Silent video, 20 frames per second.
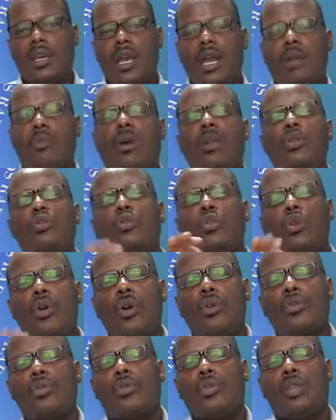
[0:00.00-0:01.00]
And when you
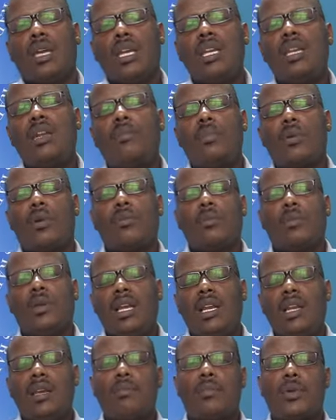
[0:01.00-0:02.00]
go through the inner
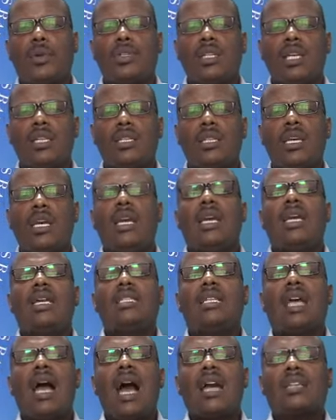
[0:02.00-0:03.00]
healing process,
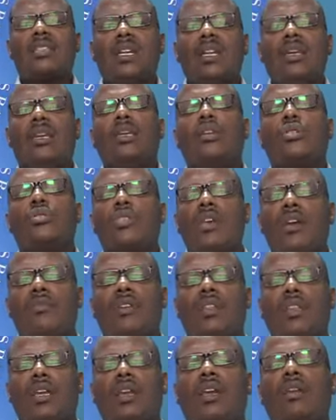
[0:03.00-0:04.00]
it actually heals
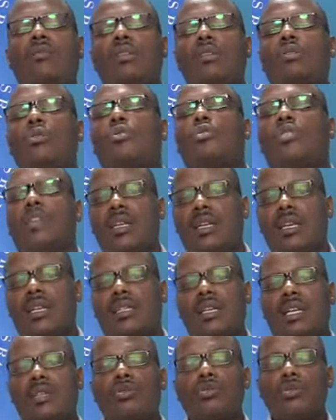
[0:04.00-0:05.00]
everything, even those
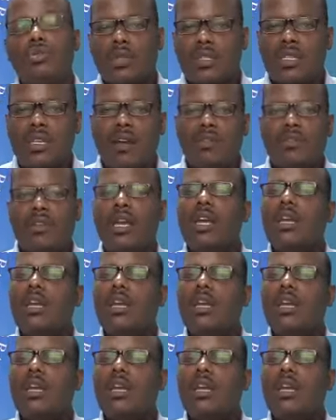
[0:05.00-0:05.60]
areas that you yourself